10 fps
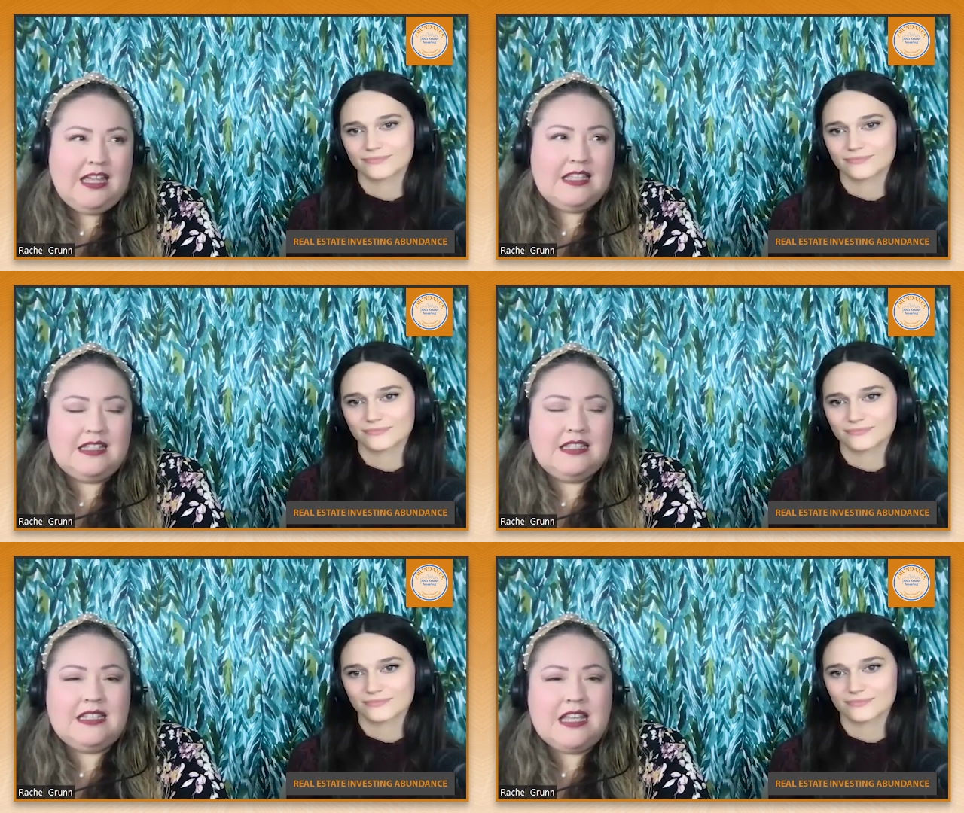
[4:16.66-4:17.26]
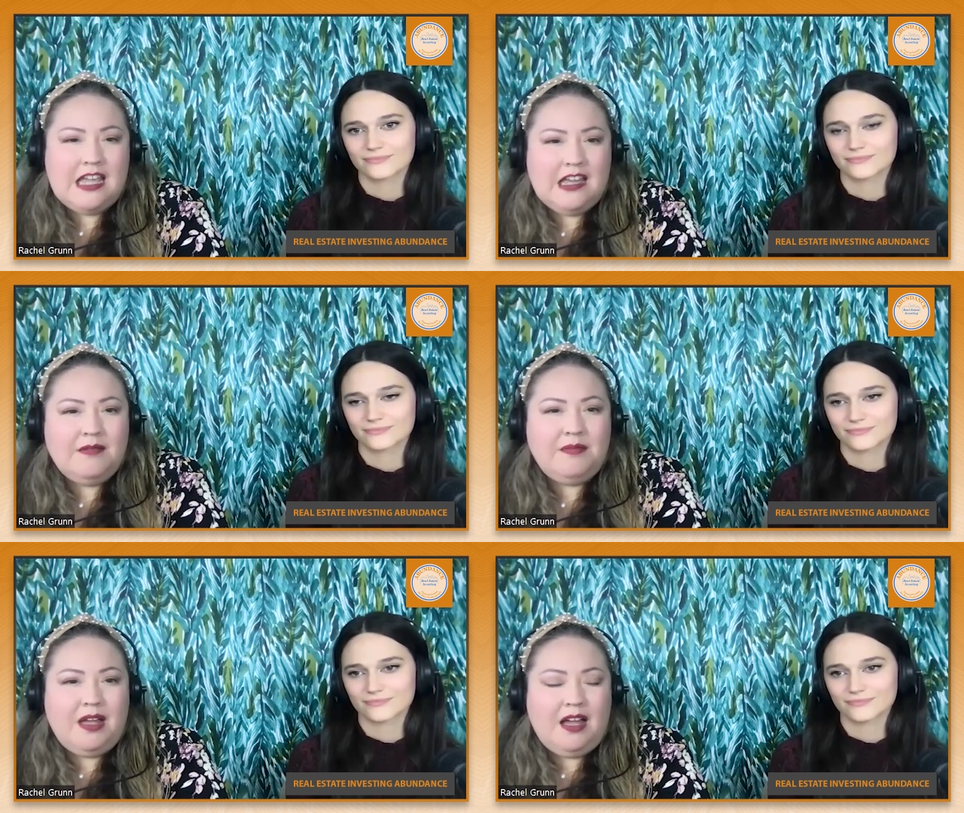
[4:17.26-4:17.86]
Speaker 1: is a team
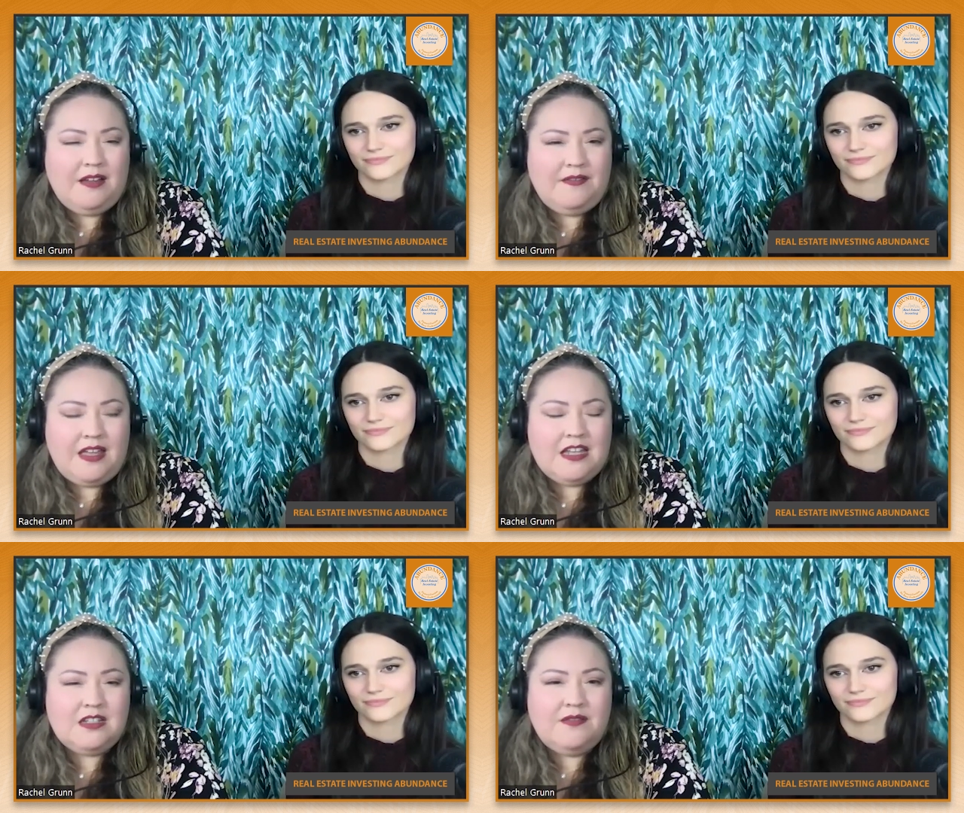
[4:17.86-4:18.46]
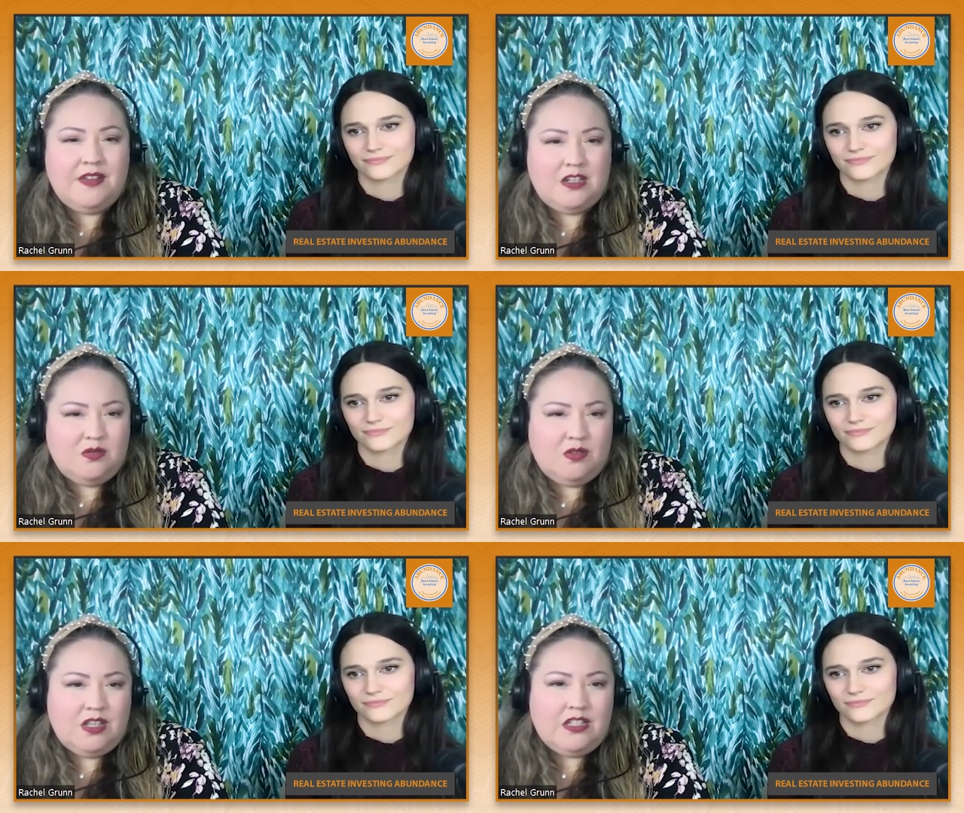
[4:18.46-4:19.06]
of
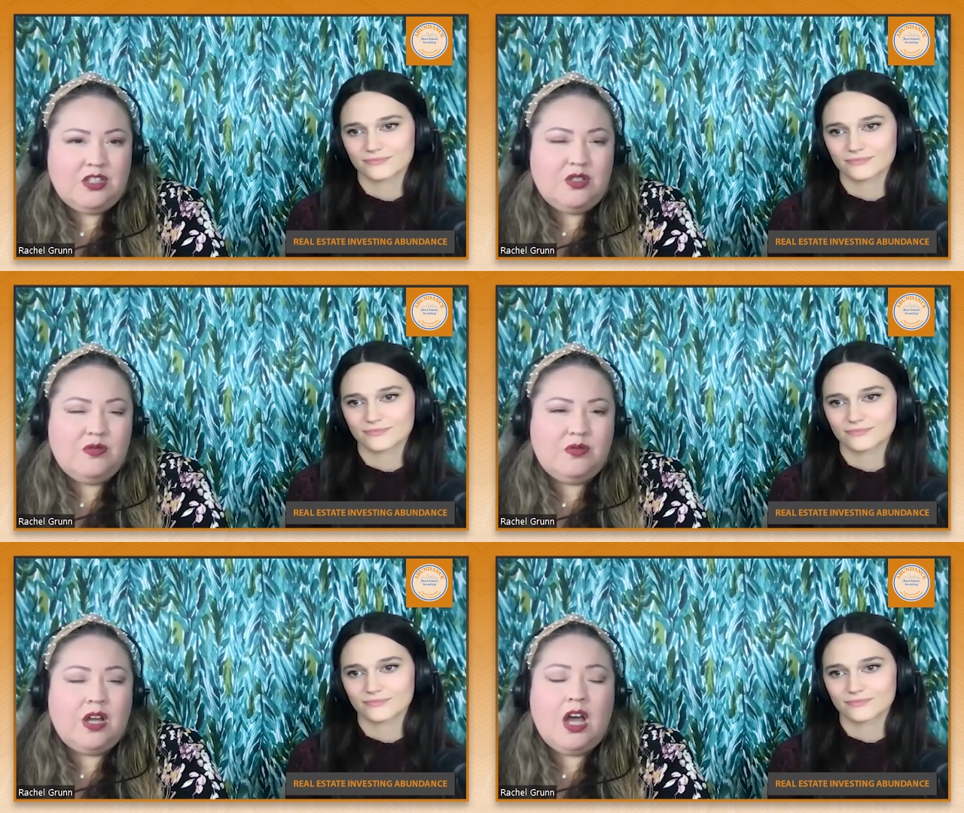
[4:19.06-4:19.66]
individuals who